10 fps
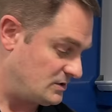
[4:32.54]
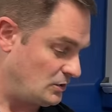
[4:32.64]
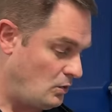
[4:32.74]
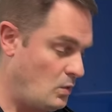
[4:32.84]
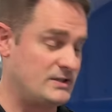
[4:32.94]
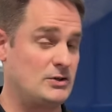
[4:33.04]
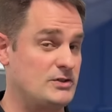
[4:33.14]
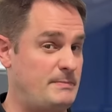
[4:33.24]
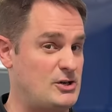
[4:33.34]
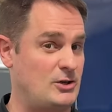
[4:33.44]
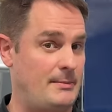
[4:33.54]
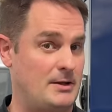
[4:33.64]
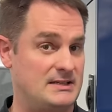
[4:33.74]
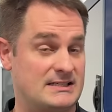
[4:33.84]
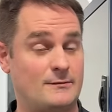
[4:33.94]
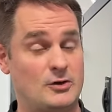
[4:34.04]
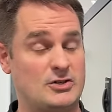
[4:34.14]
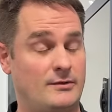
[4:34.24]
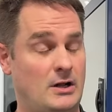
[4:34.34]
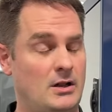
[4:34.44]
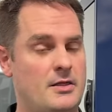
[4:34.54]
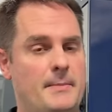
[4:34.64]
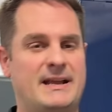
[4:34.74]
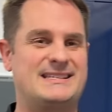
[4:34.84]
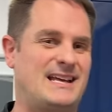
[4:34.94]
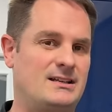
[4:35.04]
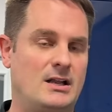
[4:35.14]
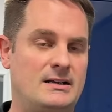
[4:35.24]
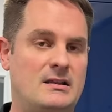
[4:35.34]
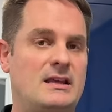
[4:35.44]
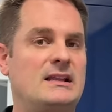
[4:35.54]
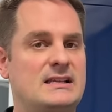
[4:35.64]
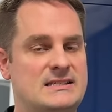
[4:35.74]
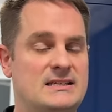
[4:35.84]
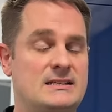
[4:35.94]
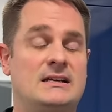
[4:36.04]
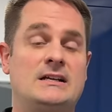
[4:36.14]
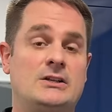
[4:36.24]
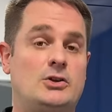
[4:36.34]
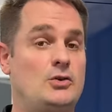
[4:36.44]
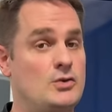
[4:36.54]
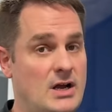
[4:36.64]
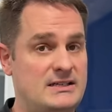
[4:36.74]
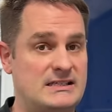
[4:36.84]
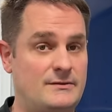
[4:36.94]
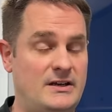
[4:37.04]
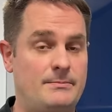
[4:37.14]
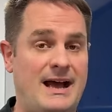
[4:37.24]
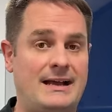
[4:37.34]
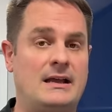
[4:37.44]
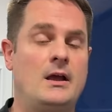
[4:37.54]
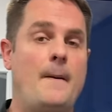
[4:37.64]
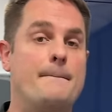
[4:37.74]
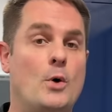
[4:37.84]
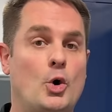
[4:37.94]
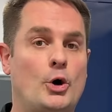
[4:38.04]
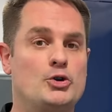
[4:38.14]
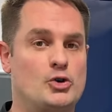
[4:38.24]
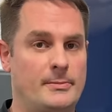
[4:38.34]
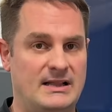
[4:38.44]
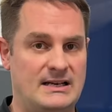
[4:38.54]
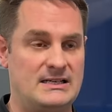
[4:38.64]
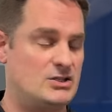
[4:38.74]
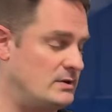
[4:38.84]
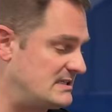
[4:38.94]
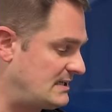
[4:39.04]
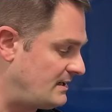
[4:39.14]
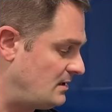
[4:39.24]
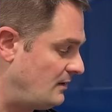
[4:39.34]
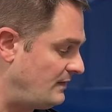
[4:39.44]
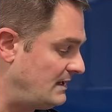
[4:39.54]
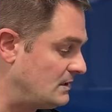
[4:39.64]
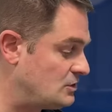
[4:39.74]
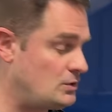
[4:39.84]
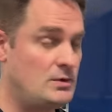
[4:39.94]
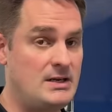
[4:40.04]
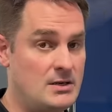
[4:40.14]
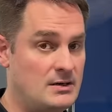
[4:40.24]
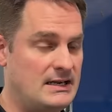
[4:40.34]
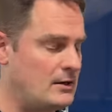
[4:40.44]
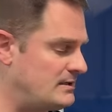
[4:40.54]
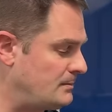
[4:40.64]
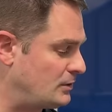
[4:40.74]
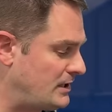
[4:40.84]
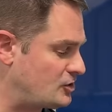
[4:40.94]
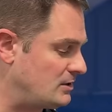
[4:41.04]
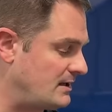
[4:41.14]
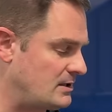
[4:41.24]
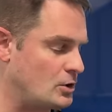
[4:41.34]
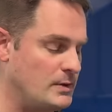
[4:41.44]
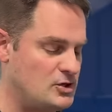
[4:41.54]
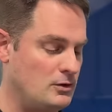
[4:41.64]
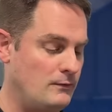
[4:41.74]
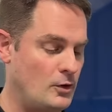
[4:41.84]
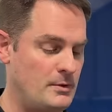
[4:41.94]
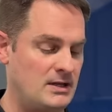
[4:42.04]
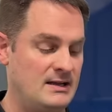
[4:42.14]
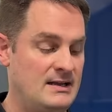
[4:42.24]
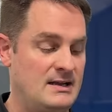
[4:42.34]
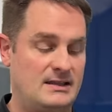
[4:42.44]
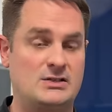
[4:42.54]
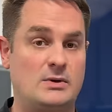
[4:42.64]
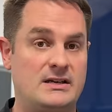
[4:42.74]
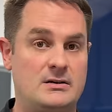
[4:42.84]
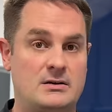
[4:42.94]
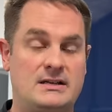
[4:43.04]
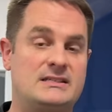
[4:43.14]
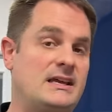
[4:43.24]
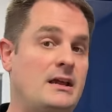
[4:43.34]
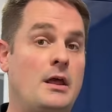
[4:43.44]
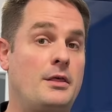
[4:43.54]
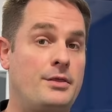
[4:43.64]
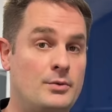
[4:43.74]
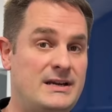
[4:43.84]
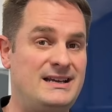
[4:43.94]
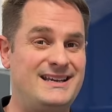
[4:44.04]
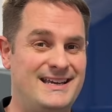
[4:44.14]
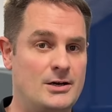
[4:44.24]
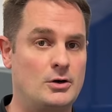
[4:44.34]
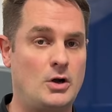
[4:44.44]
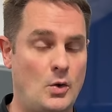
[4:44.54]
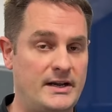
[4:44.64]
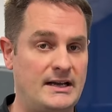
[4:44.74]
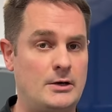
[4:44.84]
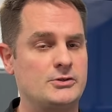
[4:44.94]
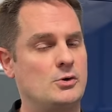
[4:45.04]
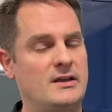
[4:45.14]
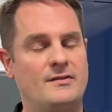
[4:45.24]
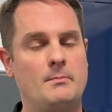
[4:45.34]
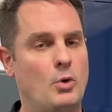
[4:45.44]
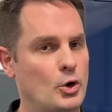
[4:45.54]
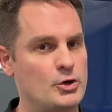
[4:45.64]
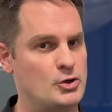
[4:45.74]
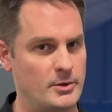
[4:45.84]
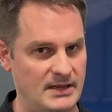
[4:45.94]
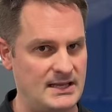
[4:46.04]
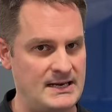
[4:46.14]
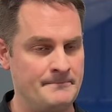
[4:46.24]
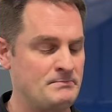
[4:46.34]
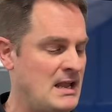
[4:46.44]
So what's so special about this? First of all, the biggest headline, they listened to you guys' feedback, more durability. So instead of a two-year guarantee protection like their original formula, this one here is a three-year coating now, so even more durability.